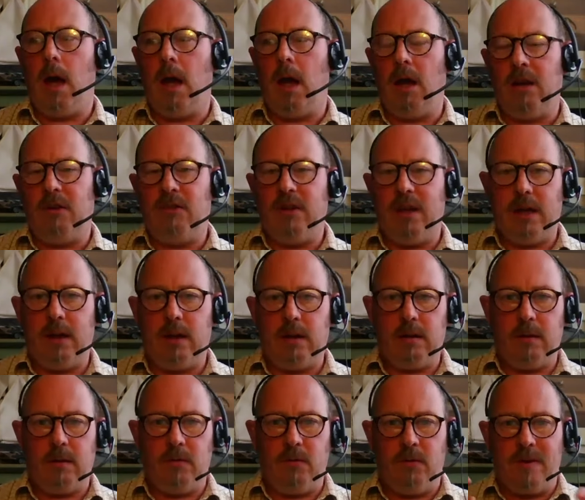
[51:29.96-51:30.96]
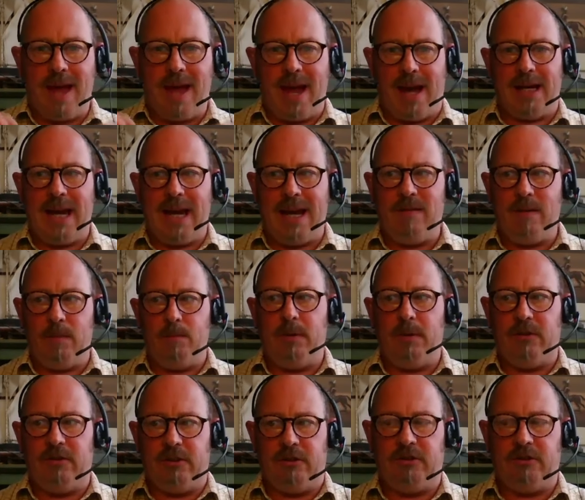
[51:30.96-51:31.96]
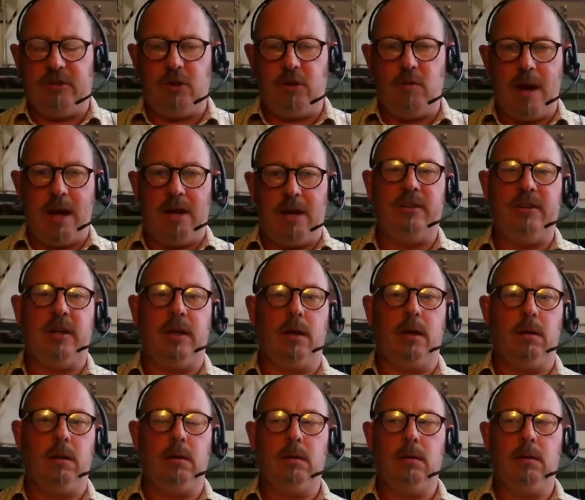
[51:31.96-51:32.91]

And I think that gave impetus to creating,